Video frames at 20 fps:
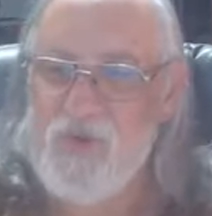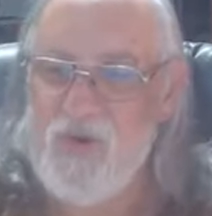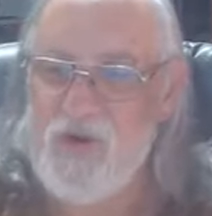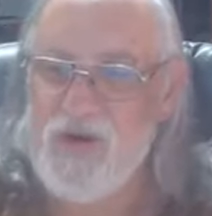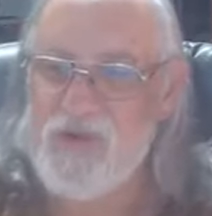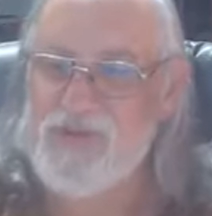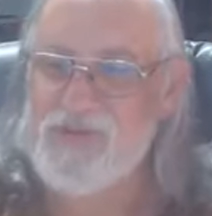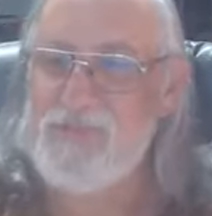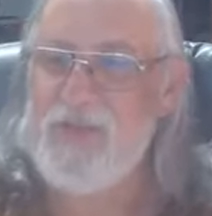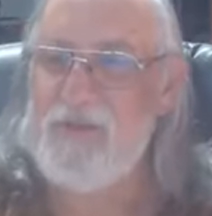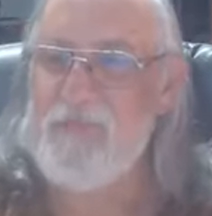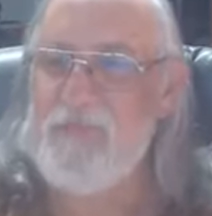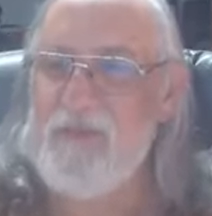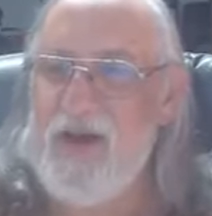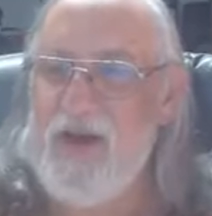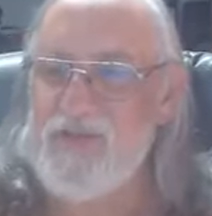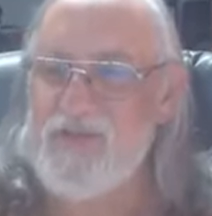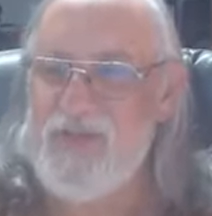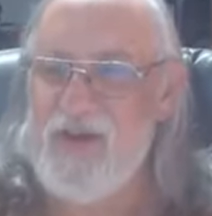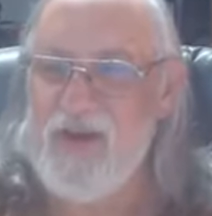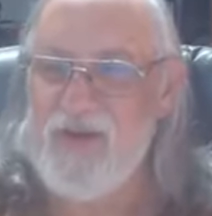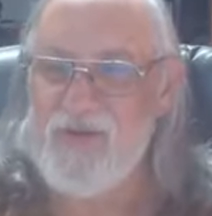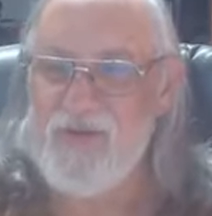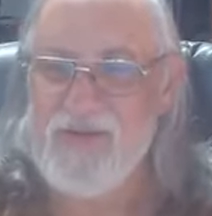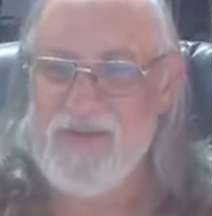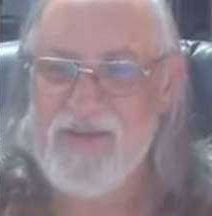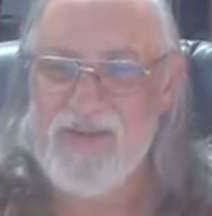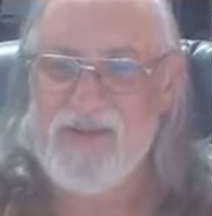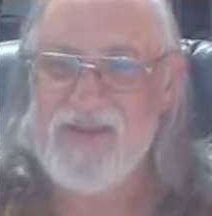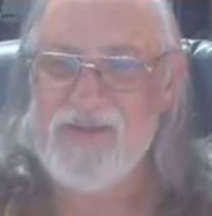washed my mouth
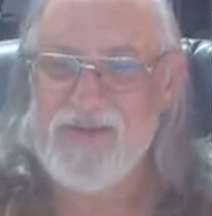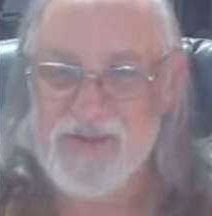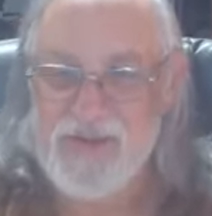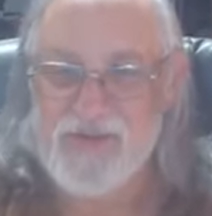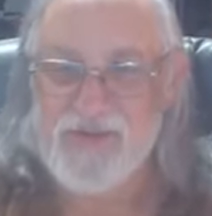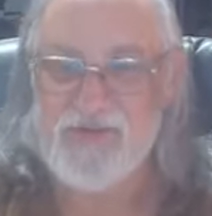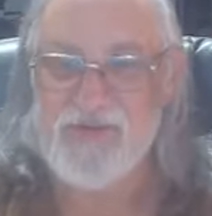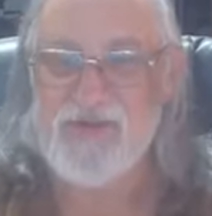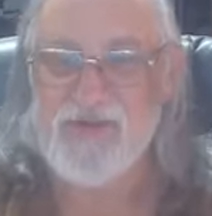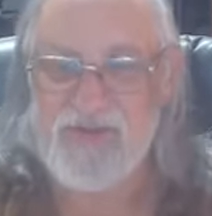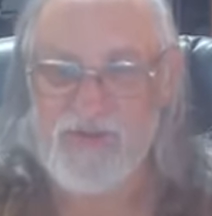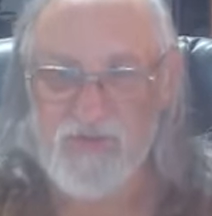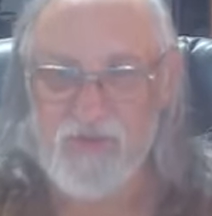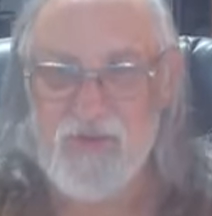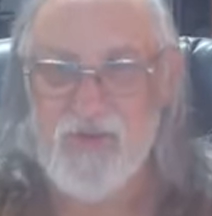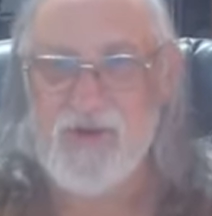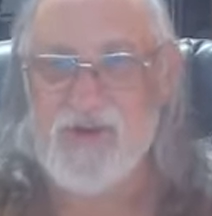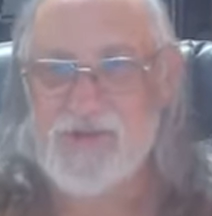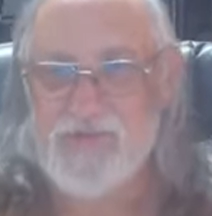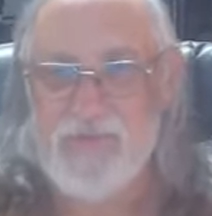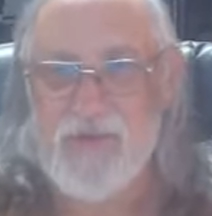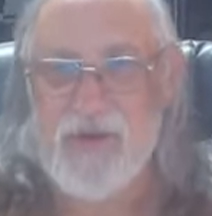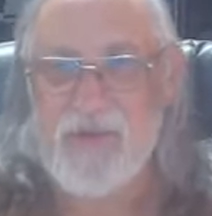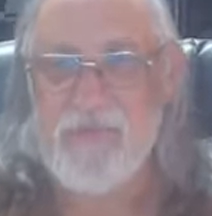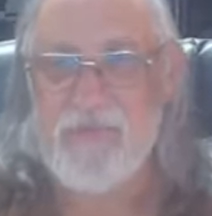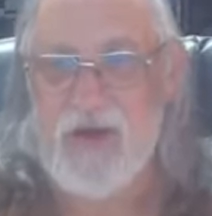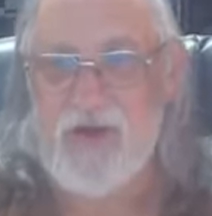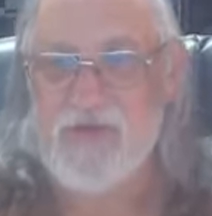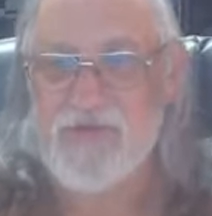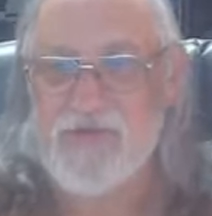out, literally washed my
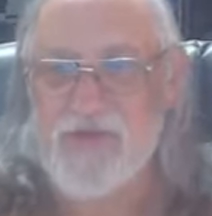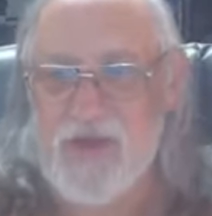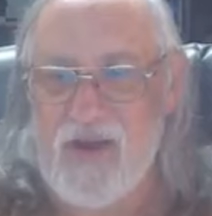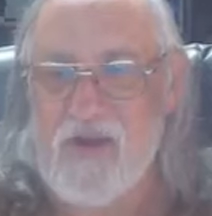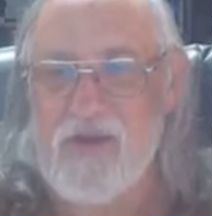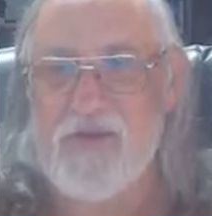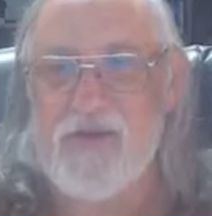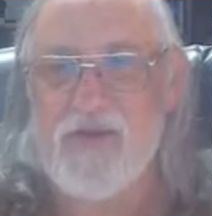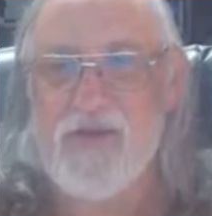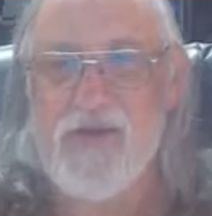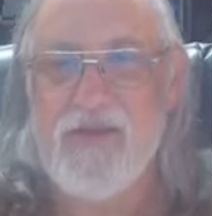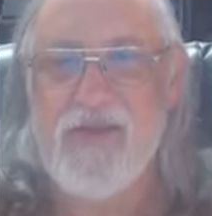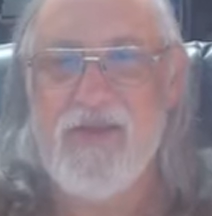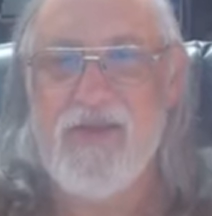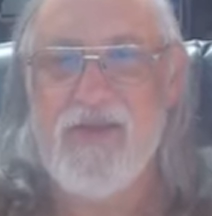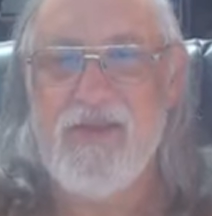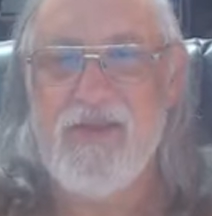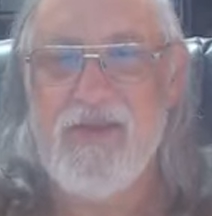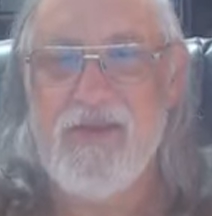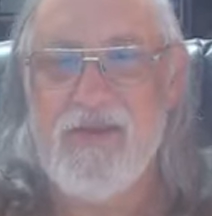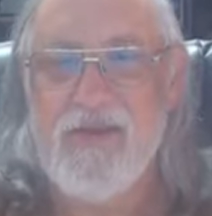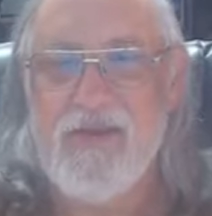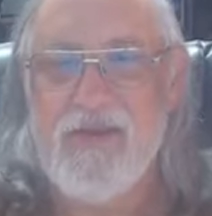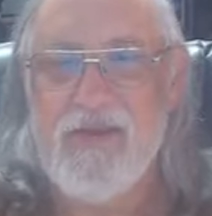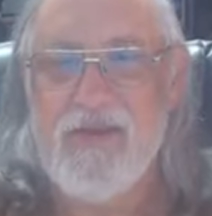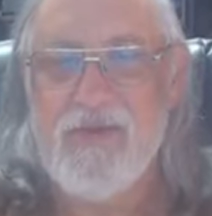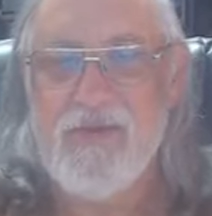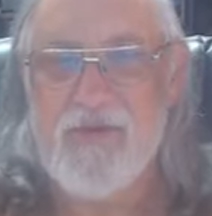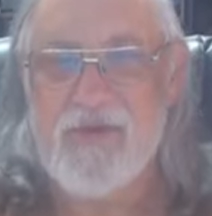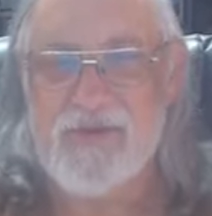mouth out
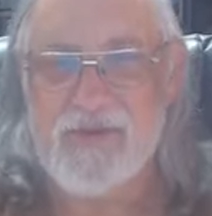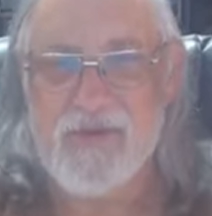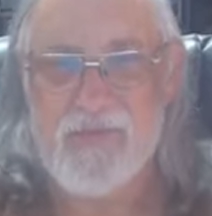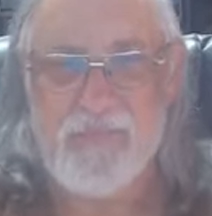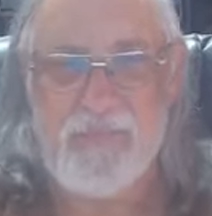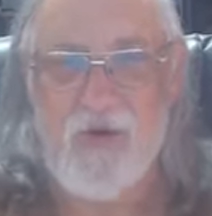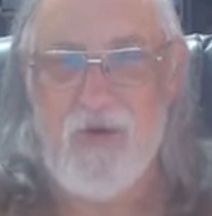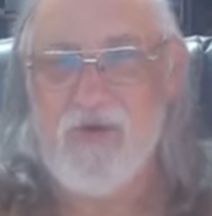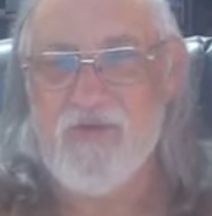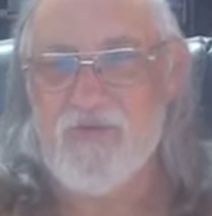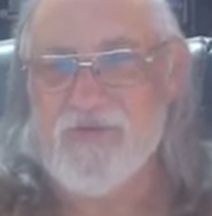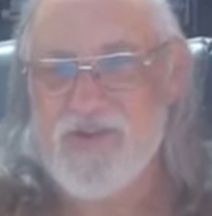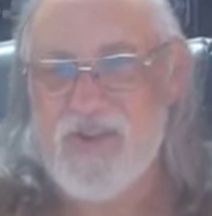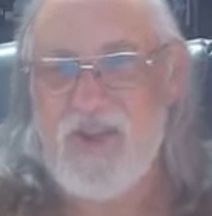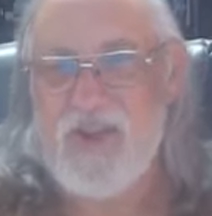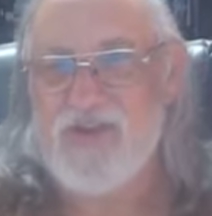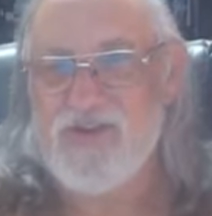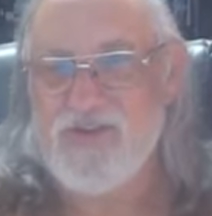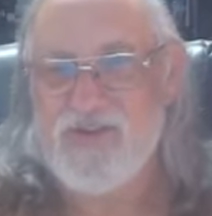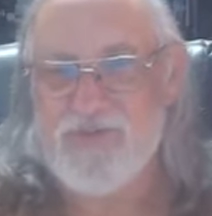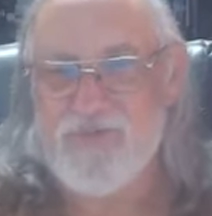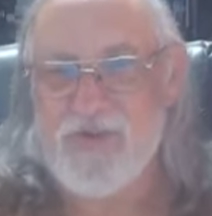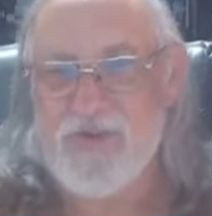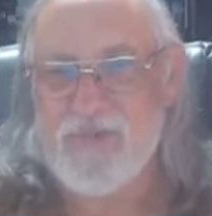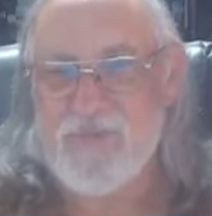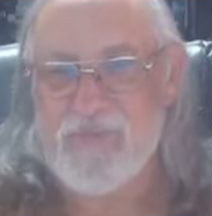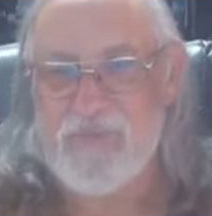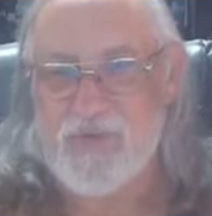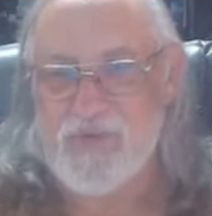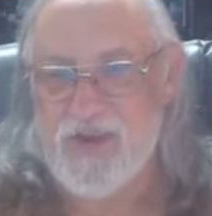with a bar of
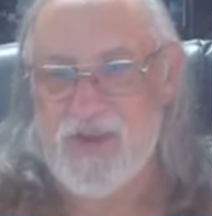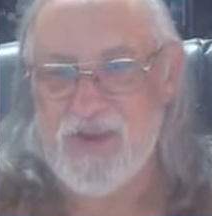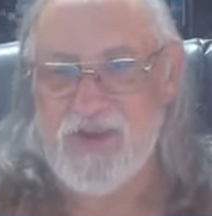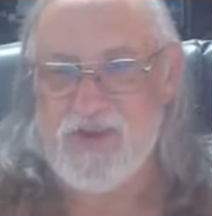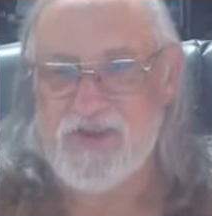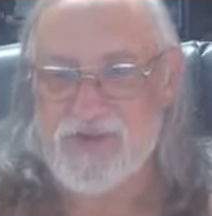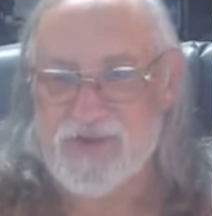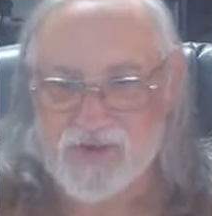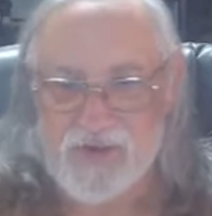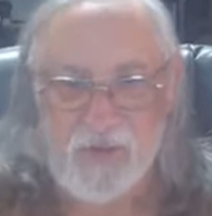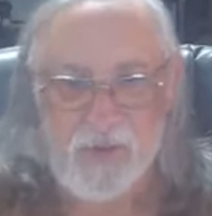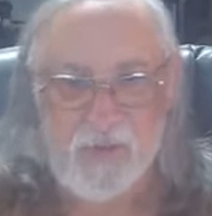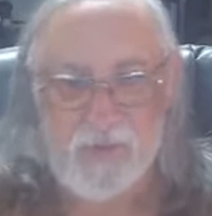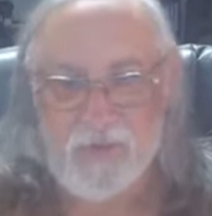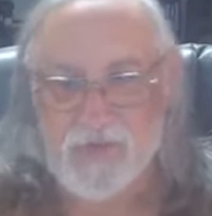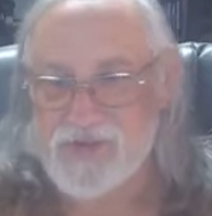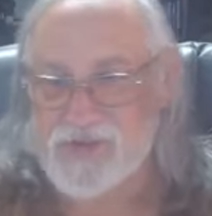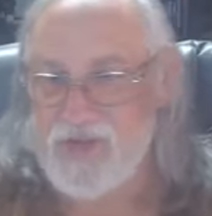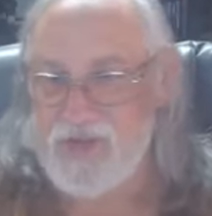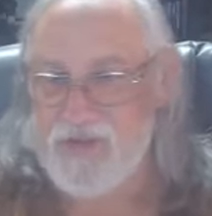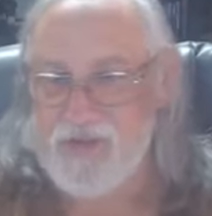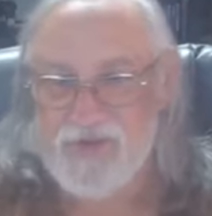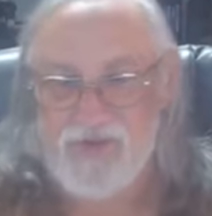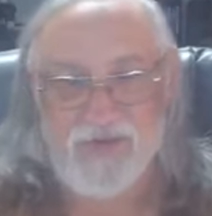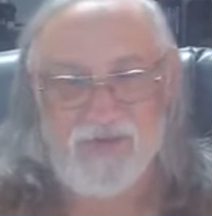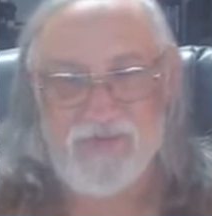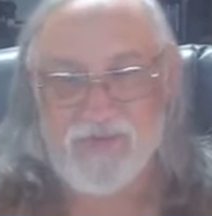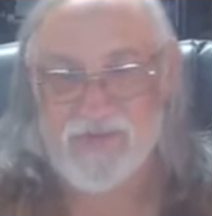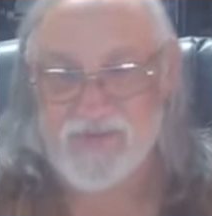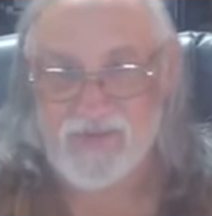cashmere bouquet soap, which I
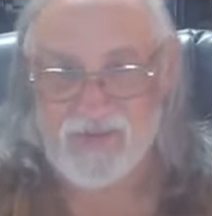don't even